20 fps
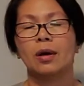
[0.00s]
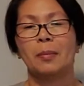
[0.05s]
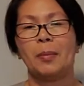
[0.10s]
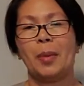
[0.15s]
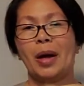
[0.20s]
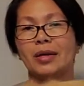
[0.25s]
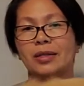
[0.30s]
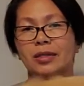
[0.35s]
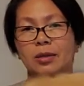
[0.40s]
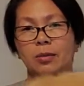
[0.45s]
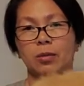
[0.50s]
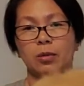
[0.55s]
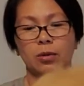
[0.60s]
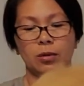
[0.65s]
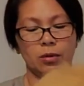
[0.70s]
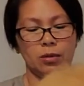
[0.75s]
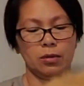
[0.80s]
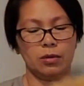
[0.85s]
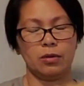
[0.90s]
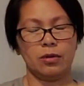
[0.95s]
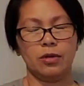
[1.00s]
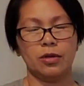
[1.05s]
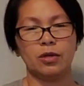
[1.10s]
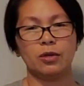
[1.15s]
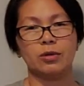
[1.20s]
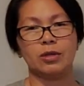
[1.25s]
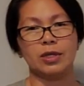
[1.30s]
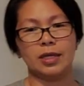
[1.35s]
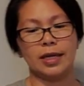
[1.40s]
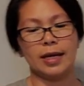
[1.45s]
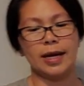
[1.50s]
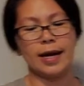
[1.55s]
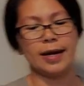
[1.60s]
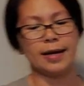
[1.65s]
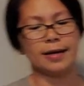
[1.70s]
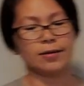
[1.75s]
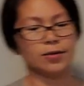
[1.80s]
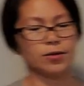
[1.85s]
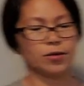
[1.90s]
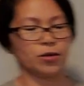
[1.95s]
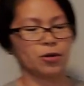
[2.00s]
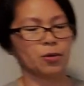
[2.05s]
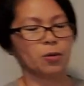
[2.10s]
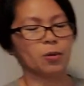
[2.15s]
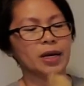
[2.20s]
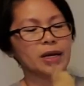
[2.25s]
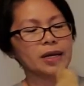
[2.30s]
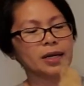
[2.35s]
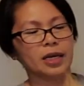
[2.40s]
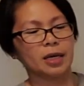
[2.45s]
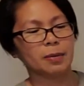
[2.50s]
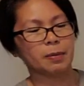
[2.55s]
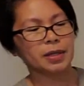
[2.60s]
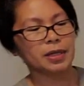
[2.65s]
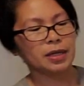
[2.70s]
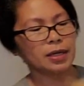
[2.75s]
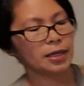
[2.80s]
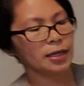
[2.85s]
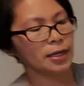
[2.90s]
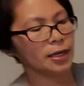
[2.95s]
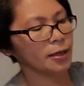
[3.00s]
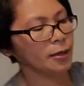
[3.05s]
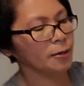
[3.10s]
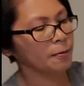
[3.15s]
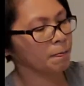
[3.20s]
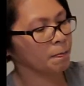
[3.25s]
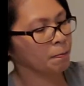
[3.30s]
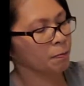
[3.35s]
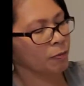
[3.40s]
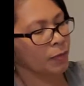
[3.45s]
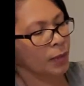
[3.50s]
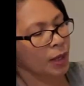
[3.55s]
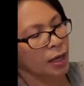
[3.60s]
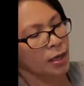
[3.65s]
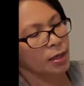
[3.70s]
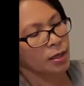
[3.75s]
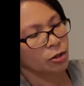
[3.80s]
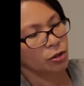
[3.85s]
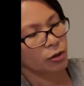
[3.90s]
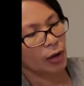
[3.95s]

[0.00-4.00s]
possible UTI. So you want to keep it clean. So